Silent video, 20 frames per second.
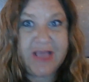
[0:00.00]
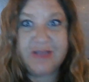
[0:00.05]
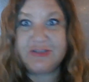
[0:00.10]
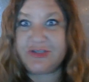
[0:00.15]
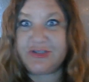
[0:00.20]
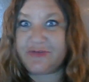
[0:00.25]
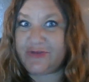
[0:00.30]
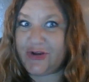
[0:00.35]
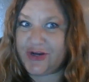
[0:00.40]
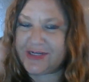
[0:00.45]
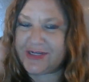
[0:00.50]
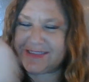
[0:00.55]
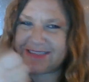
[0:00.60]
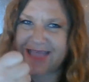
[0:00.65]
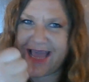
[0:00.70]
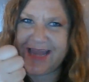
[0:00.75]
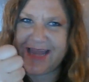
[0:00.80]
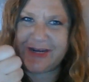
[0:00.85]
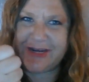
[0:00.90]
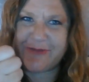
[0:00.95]
So if you're
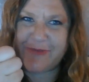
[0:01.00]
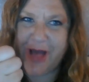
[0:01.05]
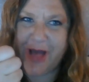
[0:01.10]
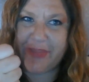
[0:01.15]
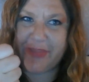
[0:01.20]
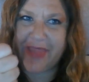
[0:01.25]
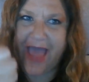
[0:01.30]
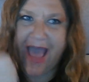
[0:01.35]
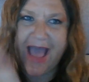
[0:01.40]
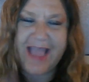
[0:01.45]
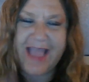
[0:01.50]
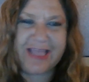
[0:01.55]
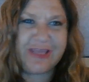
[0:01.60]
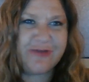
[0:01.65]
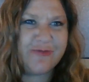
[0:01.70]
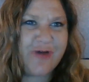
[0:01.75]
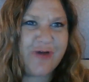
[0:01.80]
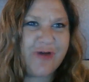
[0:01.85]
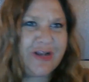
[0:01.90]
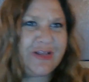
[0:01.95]
excited about that,
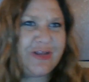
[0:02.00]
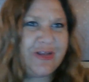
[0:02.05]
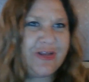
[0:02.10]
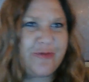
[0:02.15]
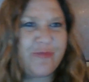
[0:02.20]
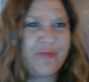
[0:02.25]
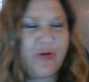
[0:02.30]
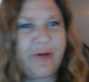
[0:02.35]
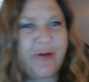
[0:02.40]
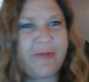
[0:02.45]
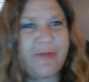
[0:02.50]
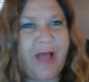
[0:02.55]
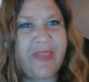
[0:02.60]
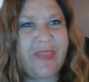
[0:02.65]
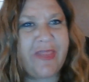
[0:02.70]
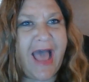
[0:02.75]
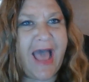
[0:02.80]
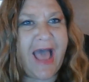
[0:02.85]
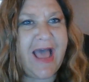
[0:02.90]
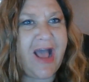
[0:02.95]
you want to learn more
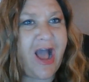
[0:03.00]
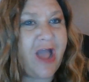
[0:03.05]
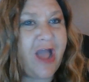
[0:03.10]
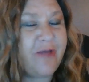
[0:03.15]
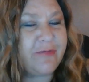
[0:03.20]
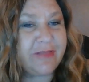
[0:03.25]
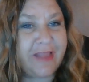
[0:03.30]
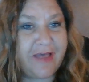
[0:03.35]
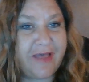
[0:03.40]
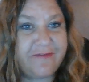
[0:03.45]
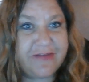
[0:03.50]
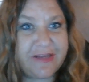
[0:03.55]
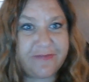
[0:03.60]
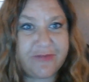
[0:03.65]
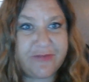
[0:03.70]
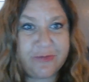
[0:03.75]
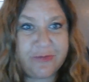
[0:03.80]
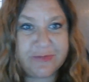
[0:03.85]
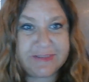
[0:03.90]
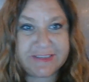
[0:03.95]
about that, I would love it
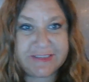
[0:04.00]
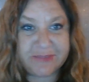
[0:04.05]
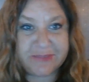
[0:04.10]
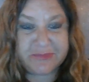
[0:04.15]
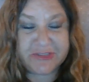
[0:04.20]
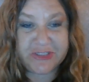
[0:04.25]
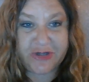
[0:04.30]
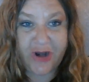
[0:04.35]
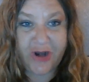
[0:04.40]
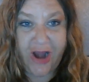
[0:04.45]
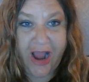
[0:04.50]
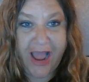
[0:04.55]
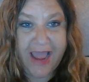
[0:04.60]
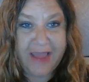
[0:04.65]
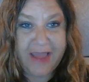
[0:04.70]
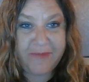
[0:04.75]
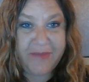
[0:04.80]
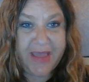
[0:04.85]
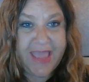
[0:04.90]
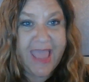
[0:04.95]
if you would
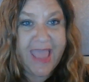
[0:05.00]
subscribe